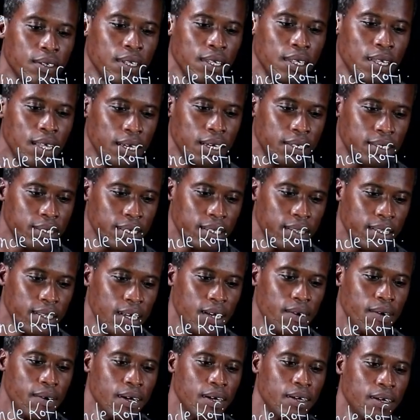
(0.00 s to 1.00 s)

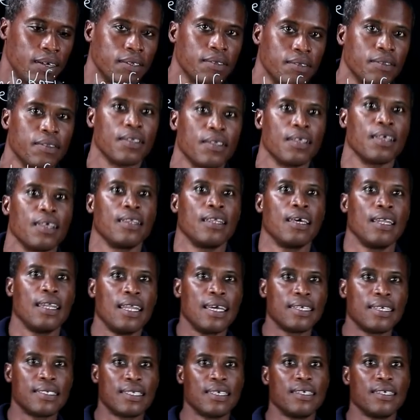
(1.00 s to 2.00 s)
etc. The
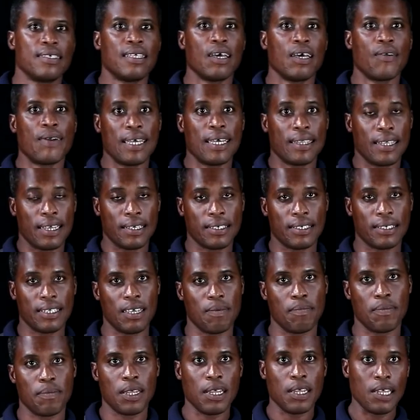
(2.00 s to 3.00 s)
next thing is the writer's
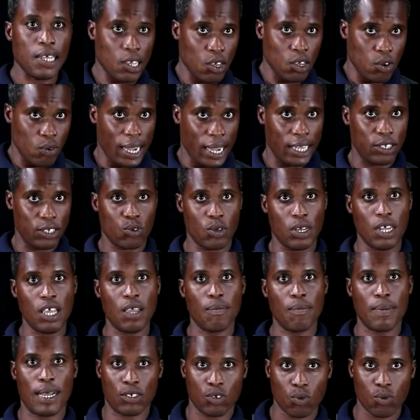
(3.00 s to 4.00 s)
name. Then you write your name
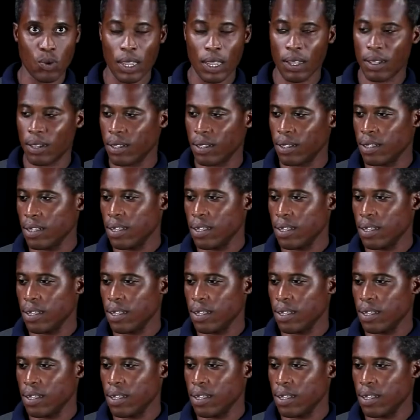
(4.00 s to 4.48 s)
as well,